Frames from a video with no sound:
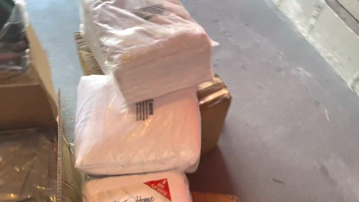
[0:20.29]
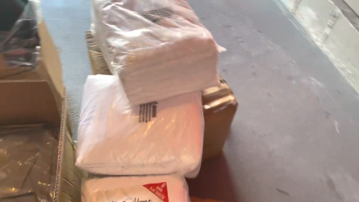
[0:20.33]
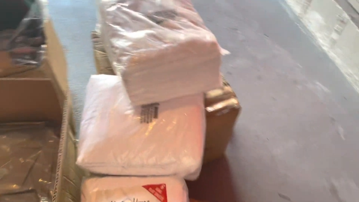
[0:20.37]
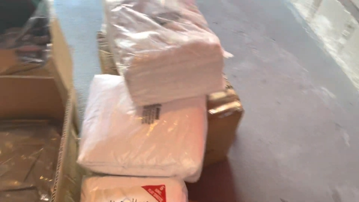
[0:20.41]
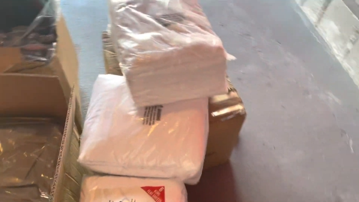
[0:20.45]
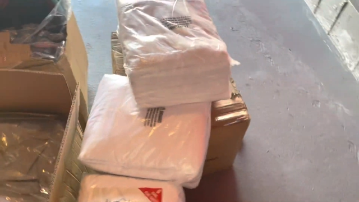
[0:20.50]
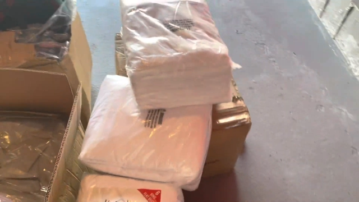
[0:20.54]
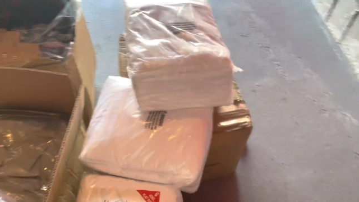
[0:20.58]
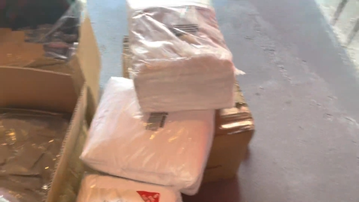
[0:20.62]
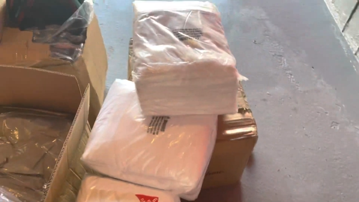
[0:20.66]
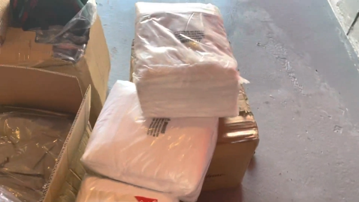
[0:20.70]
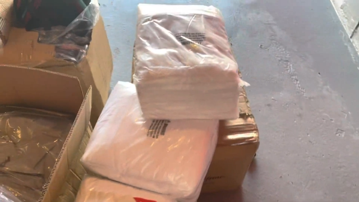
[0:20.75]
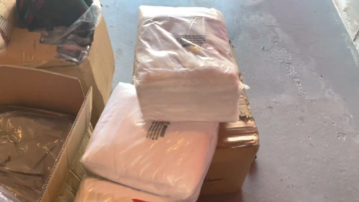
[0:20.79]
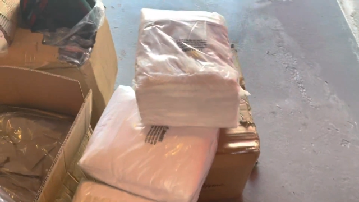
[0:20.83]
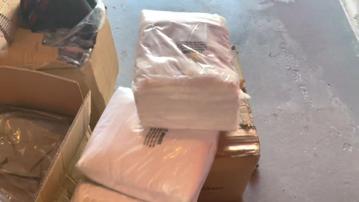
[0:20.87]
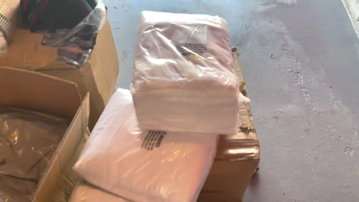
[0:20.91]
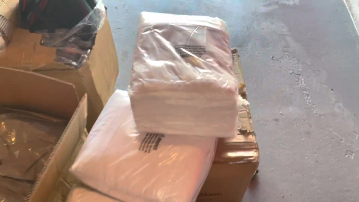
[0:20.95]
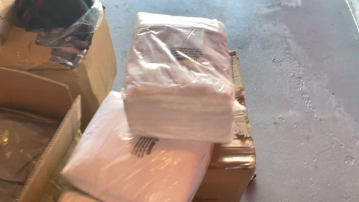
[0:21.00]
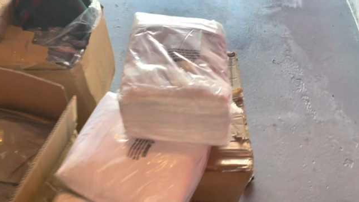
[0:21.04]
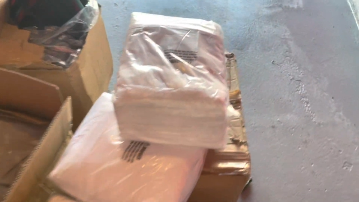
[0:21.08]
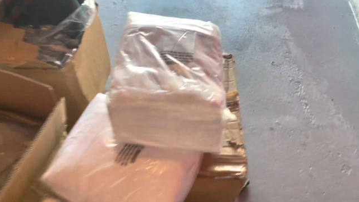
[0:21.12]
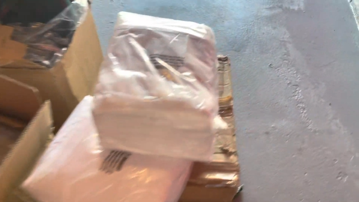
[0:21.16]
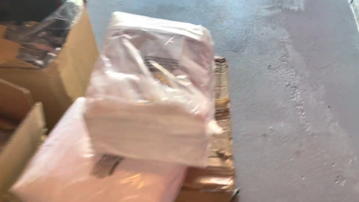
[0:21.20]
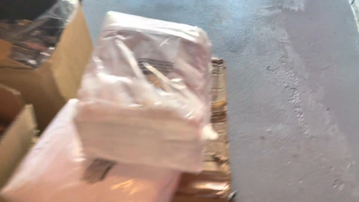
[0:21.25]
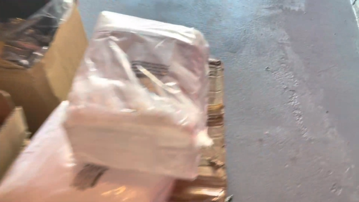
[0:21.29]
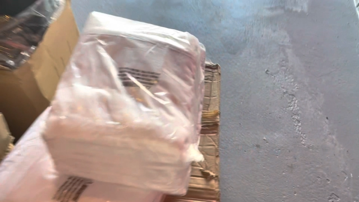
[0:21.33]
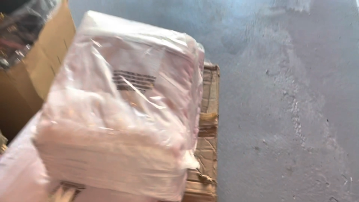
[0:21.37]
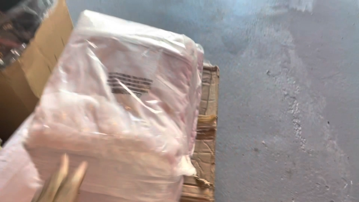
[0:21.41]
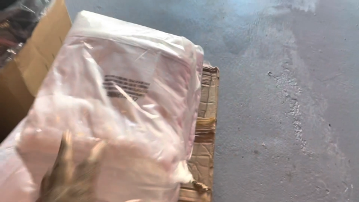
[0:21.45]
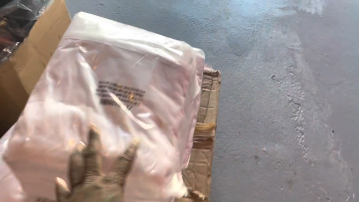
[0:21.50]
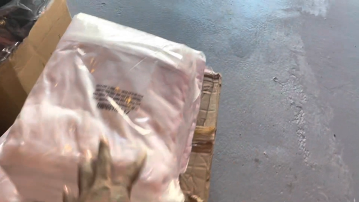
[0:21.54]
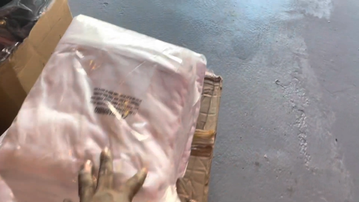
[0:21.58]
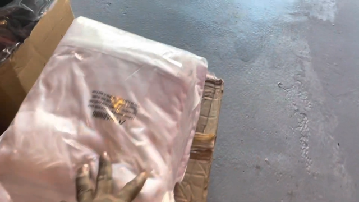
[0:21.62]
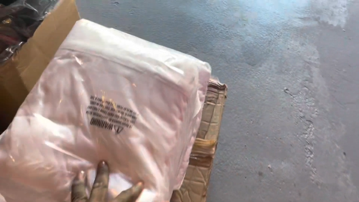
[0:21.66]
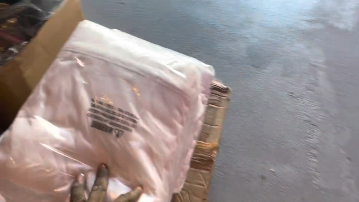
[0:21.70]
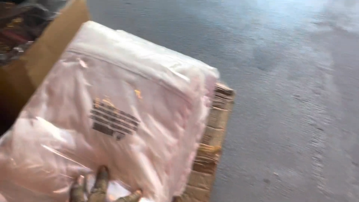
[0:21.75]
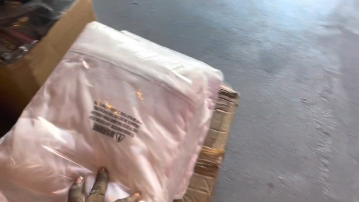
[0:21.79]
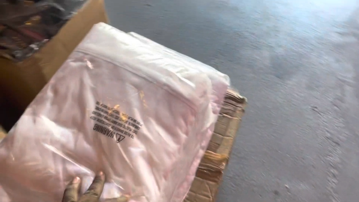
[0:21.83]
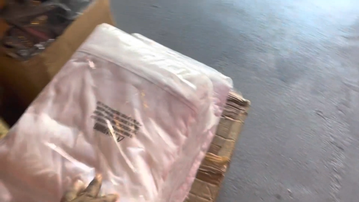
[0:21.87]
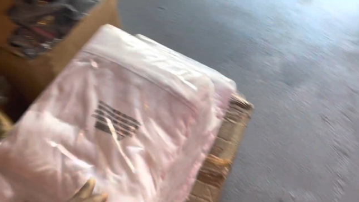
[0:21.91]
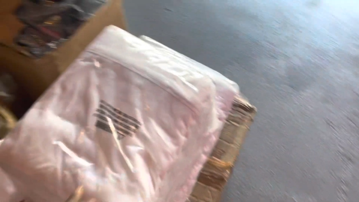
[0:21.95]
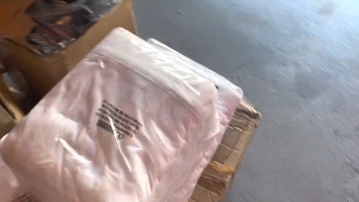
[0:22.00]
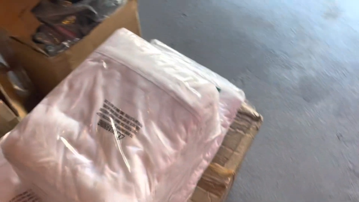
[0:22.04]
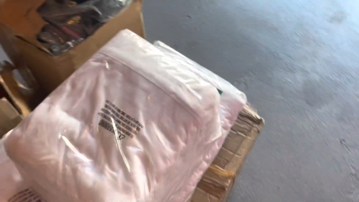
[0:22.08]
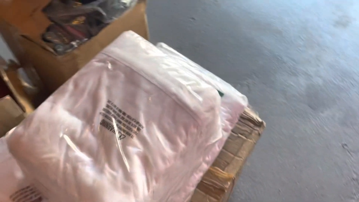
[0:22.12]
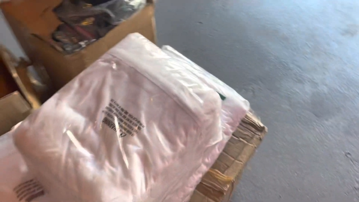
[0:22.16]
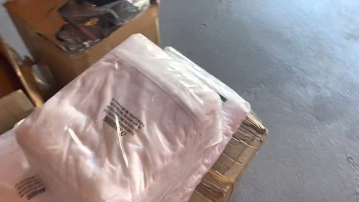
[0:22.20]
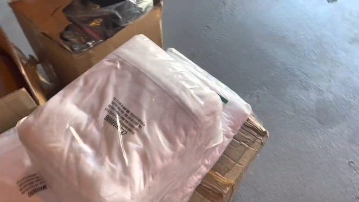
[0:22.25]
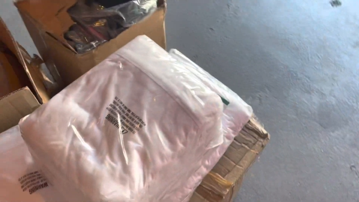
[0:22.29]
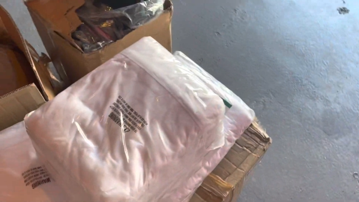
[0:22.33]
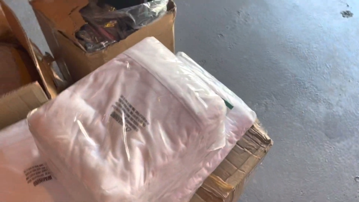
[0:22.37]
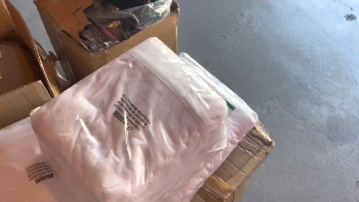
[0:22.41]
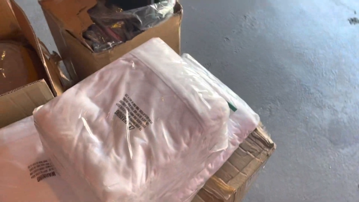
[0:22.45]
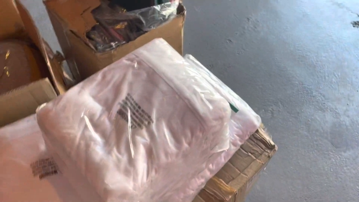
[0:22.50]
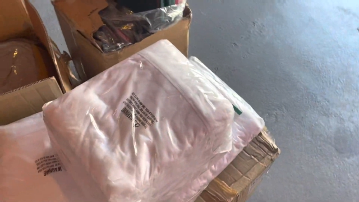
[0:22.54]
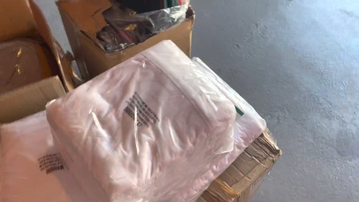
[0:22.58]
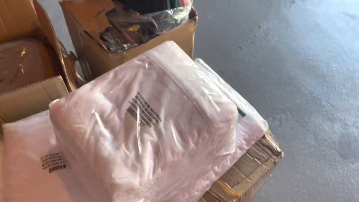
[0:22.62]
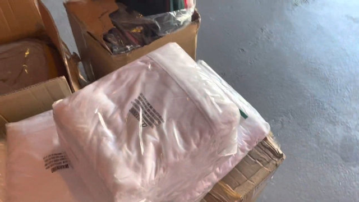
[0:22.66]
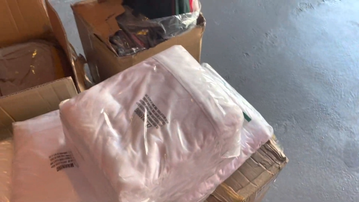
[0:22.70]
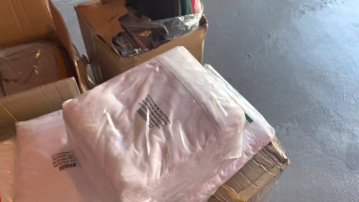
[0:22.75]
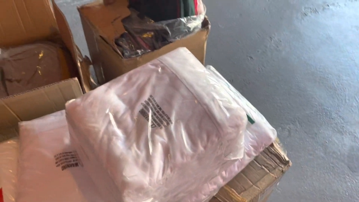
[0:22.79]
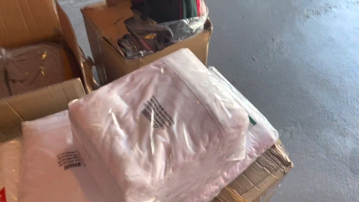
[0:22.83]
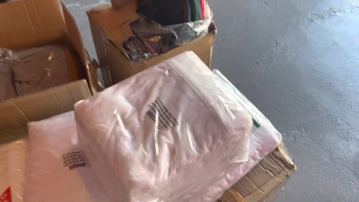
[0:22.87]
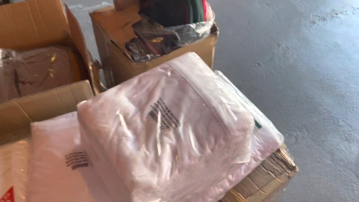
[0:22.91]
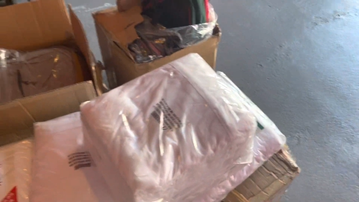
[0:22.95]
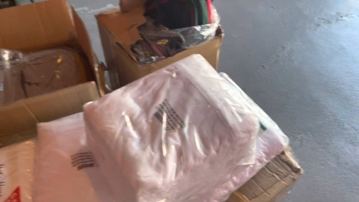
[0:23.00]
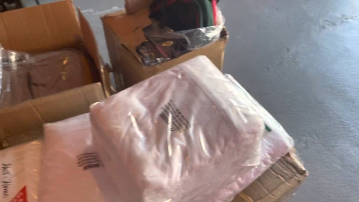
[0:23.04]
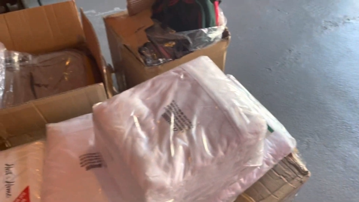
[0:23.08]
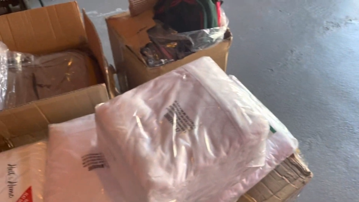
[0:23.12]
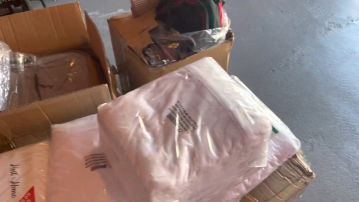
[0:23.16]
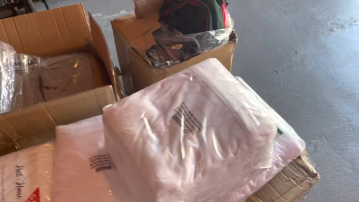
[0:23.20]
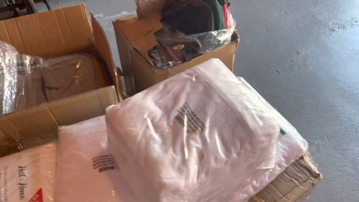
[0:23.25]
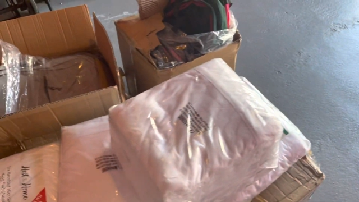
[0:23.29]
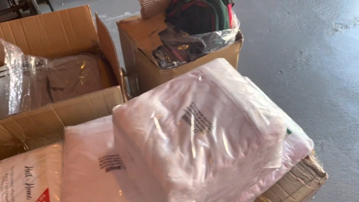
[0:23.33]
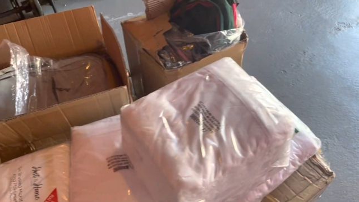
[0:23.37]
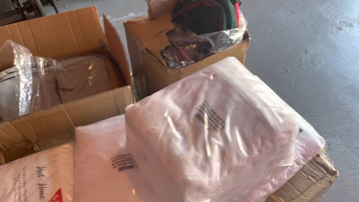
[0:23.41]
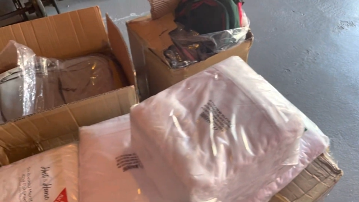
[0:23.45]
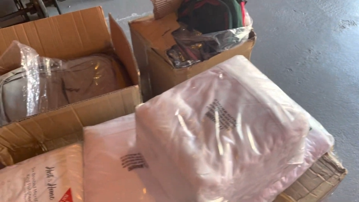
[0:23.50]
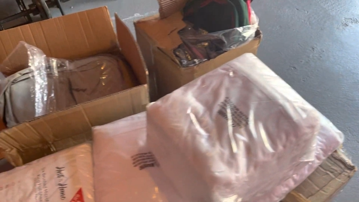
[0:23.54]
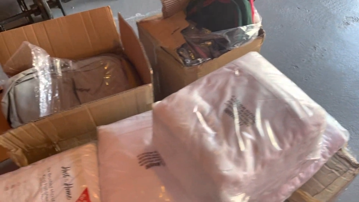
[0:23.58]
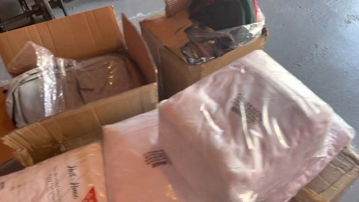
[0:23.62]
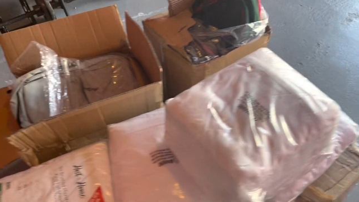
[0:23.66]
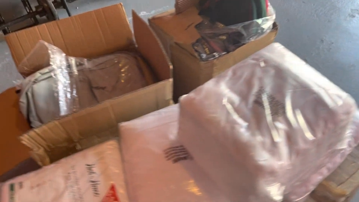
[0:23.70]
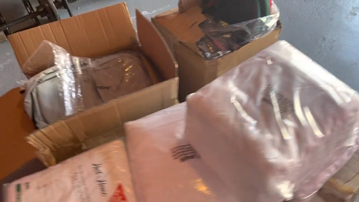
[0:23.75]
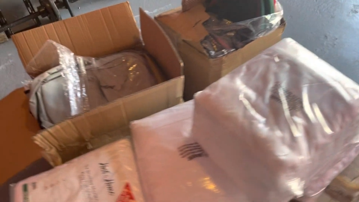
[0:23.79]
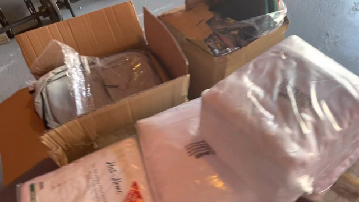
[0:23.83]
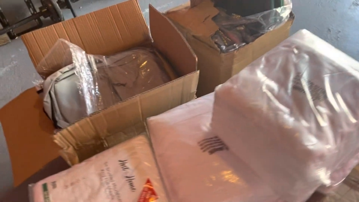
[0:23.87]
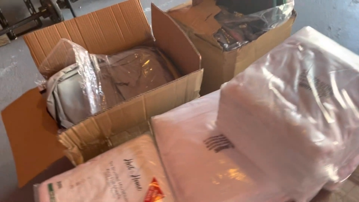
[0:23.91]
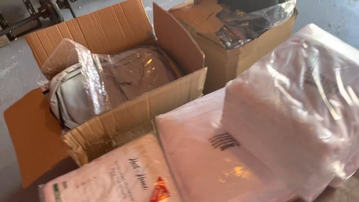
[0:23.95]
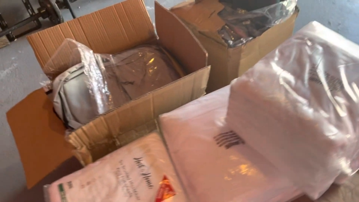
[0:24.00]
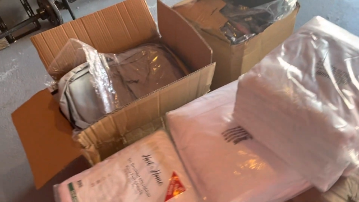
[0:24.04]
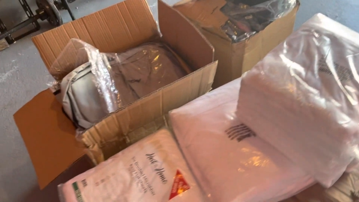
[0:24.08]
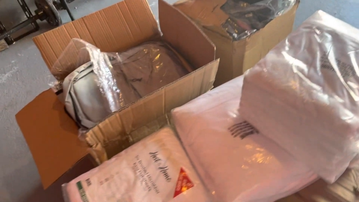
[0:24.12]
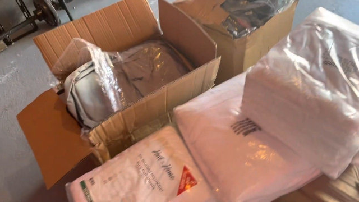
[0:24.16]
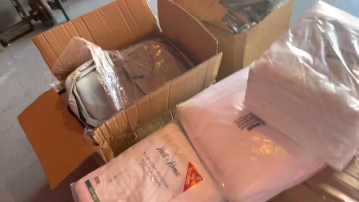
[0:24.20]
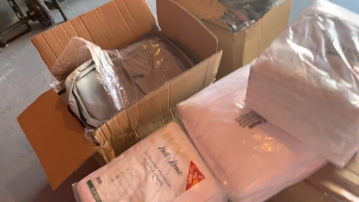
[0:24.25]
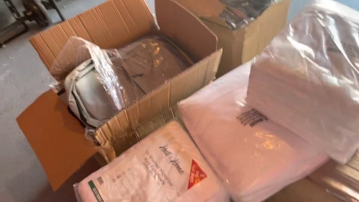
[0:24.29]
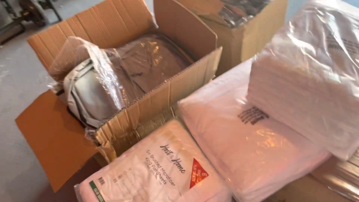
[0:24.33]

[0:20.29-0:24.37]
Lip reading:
[unreadable: no face in view]